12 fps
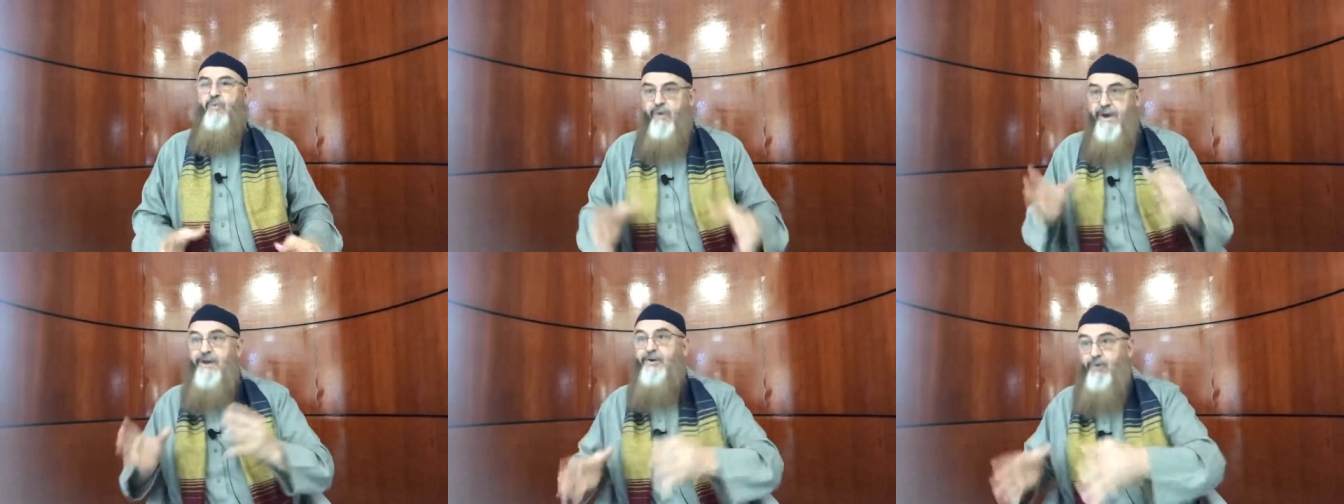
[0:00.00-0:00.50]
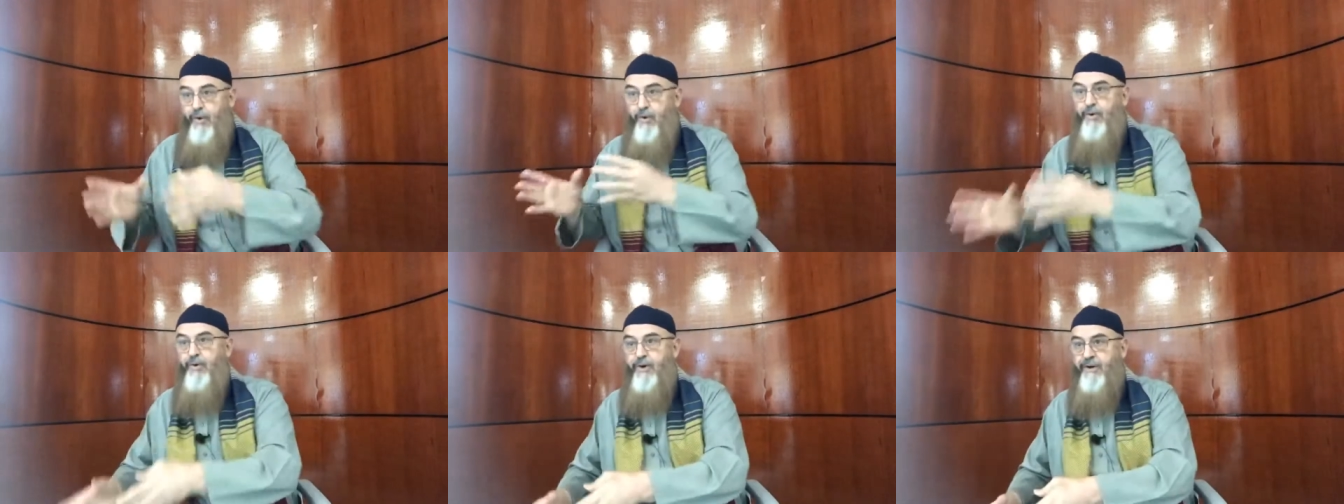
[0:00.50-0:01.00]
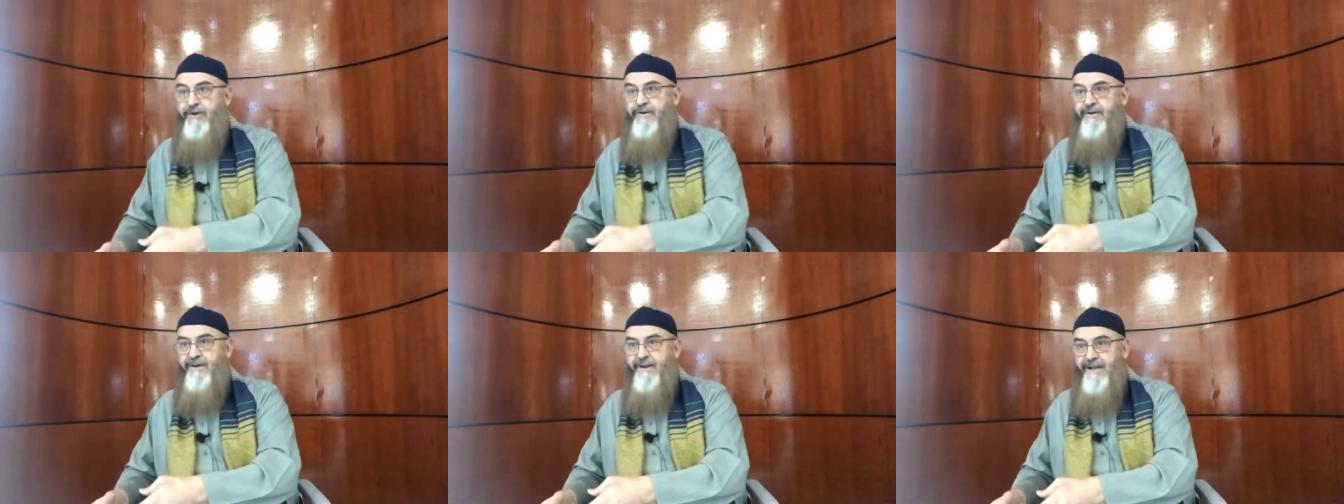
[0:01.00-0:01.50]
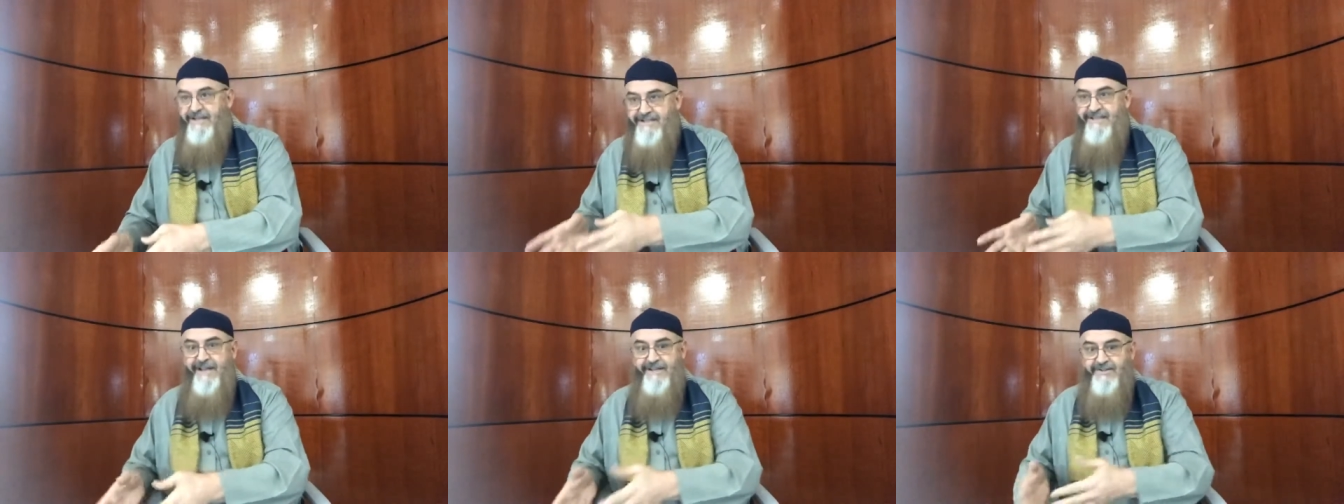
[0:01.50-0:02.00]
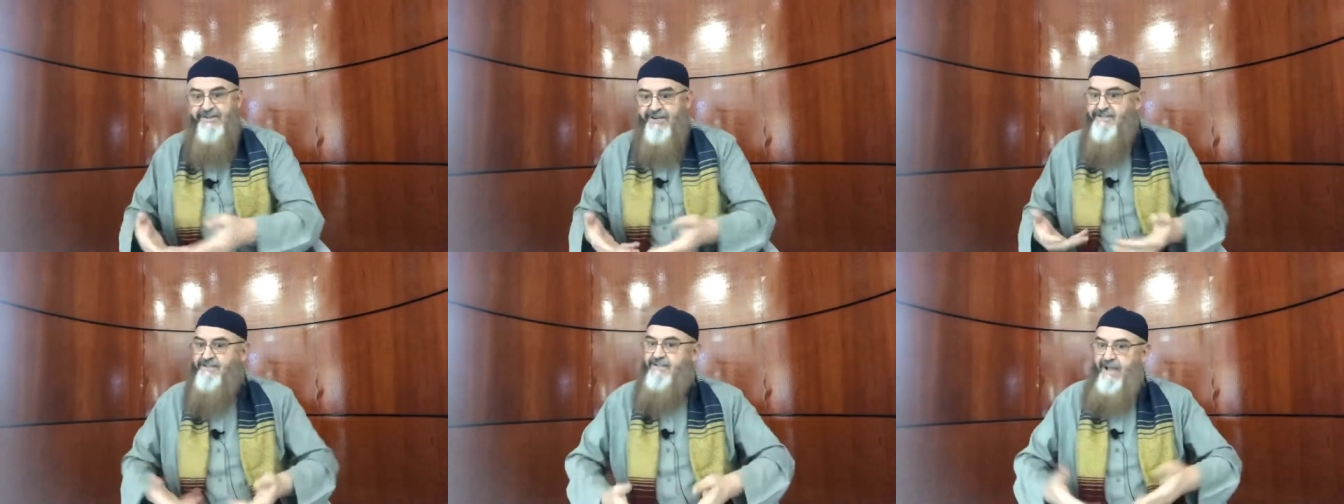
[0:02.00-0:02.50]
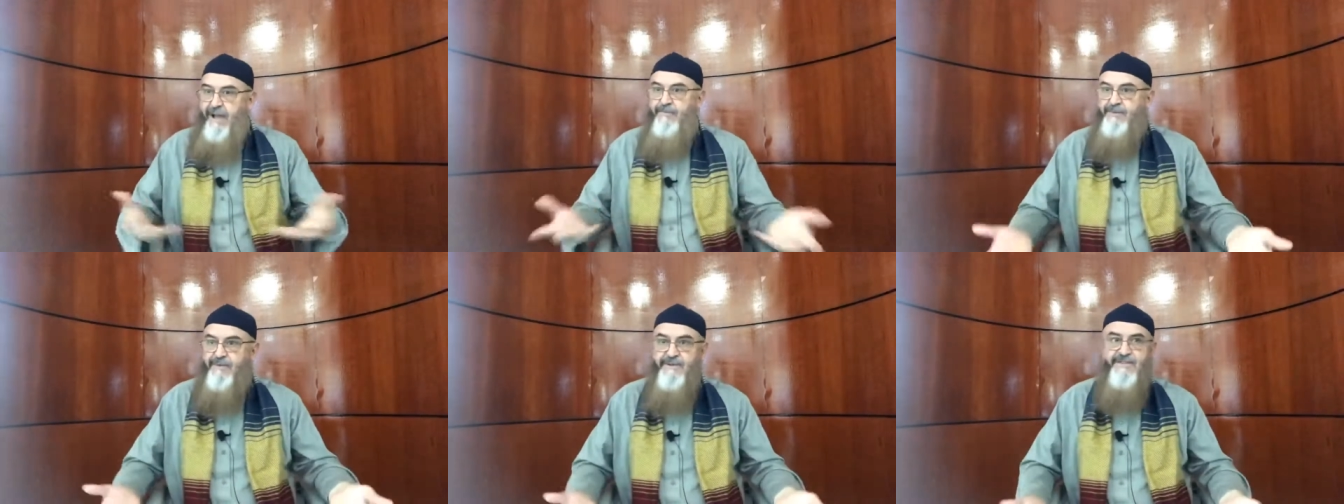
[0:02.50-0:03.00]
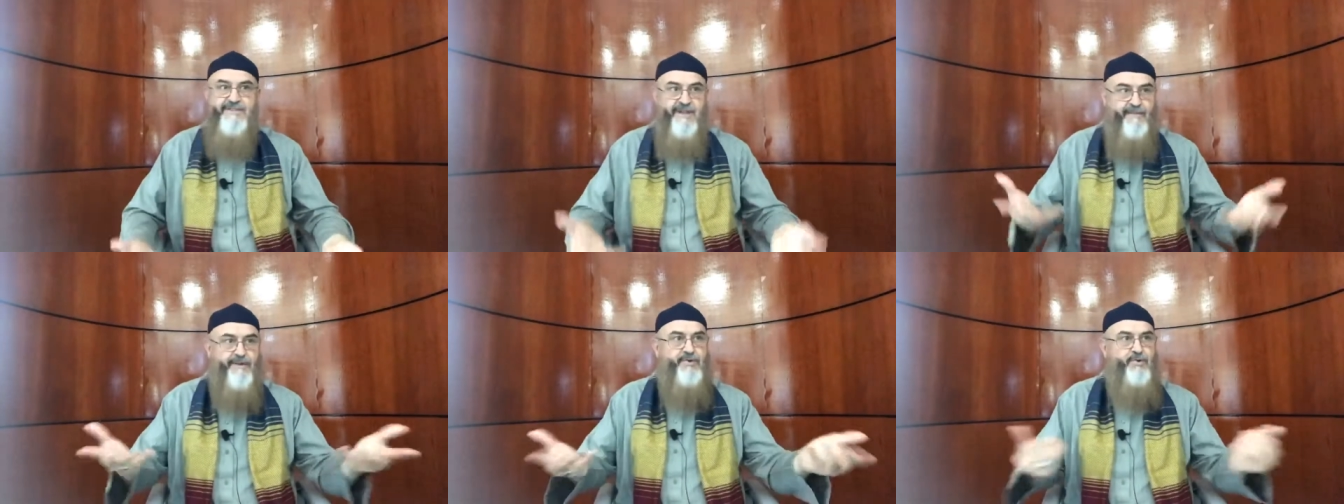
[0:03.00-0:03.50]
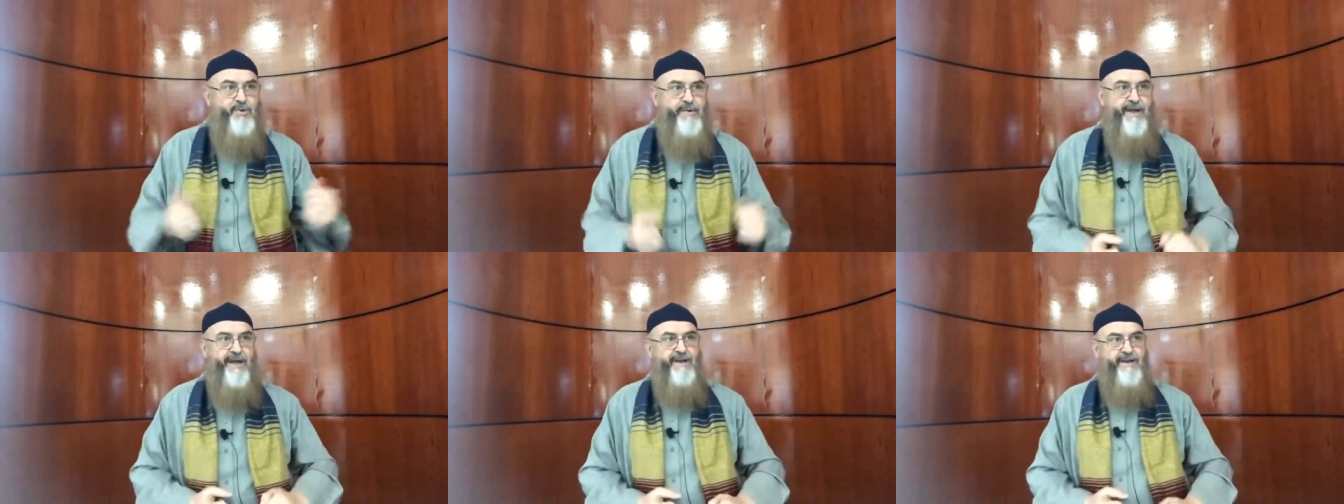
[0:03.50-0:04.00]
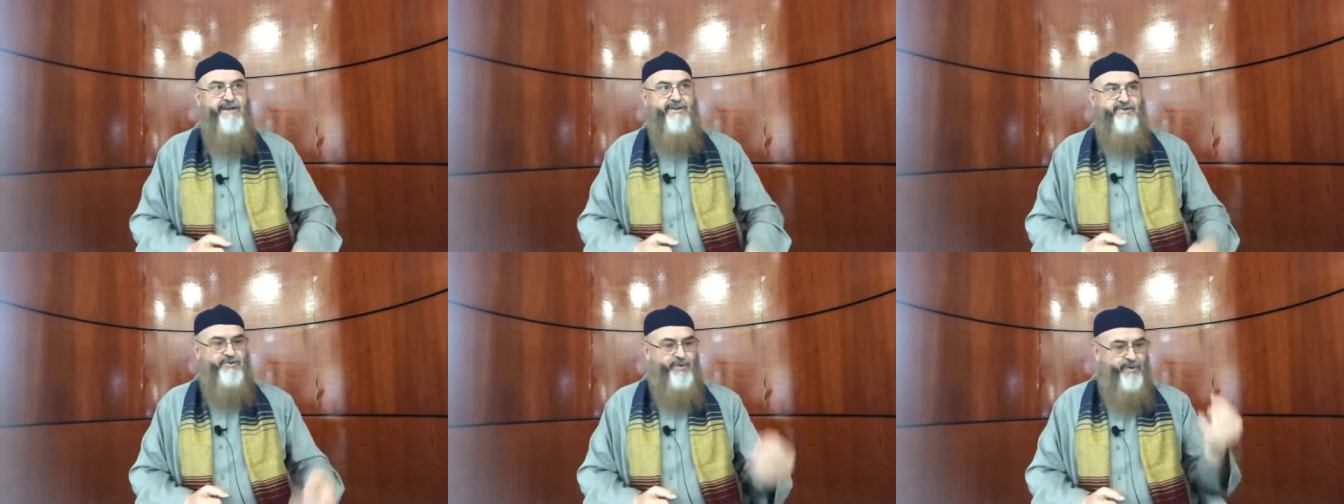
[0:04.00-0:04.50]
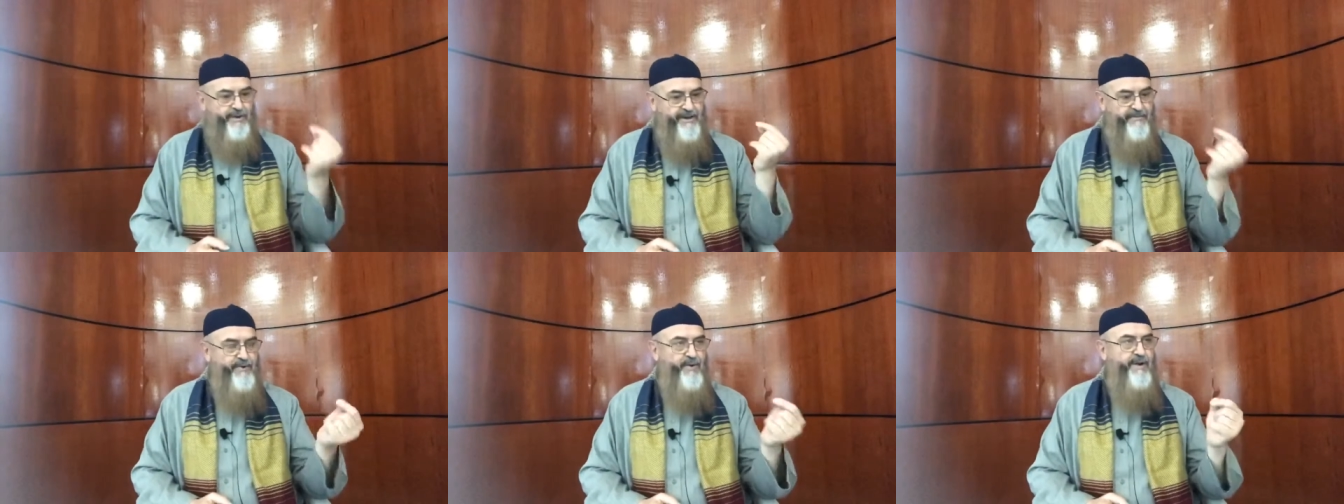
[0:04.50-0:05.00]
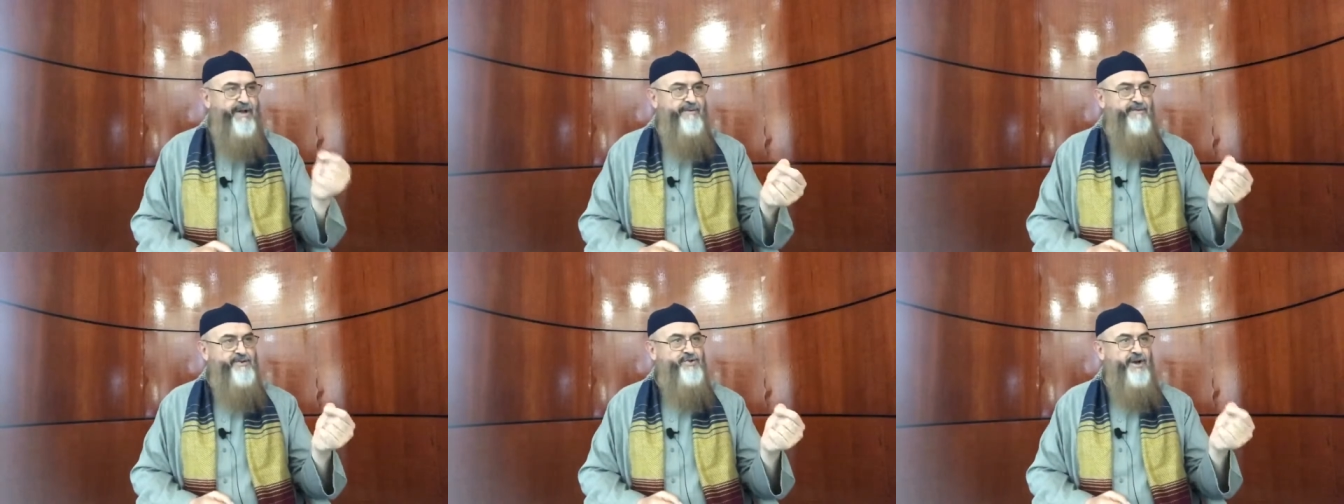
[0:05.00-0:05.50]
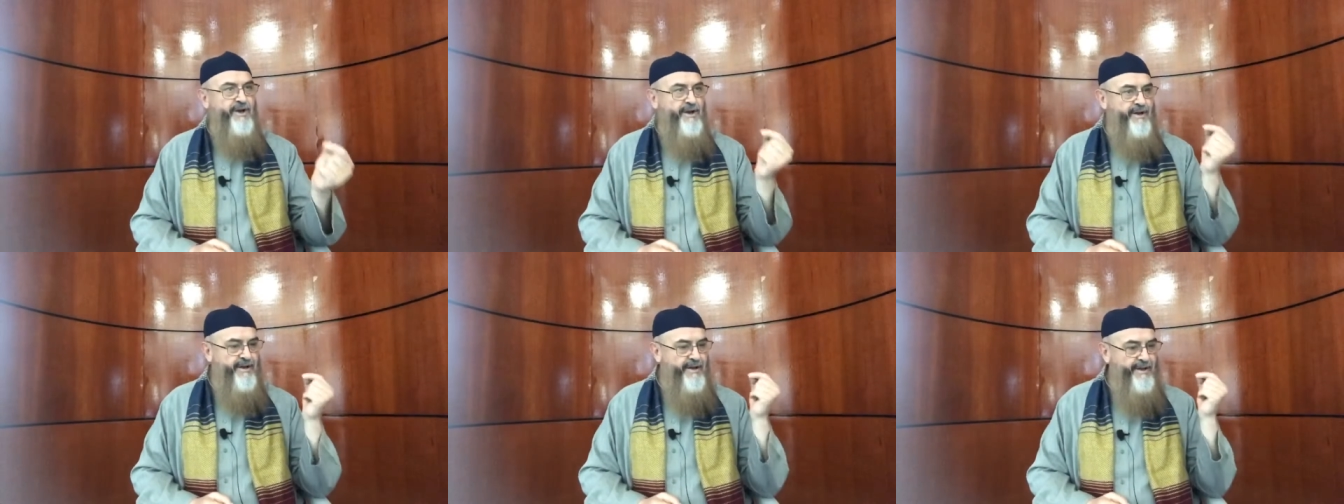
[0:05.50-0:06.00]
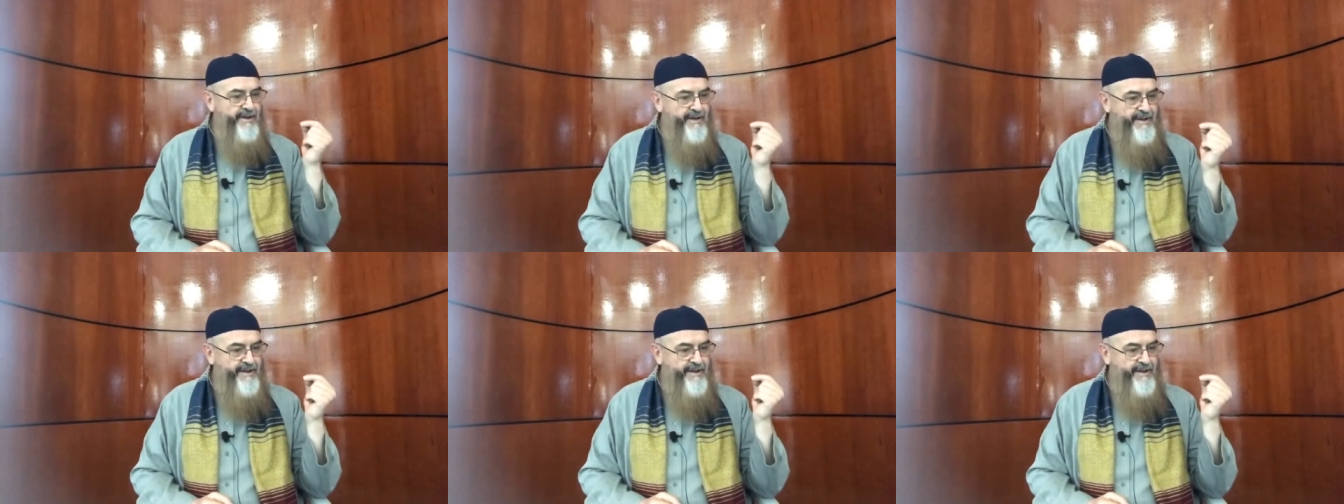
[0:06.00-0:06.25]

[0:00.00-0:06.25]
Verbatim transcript: will go good. It's not just optimistic, but do that. So live your life, inshallah.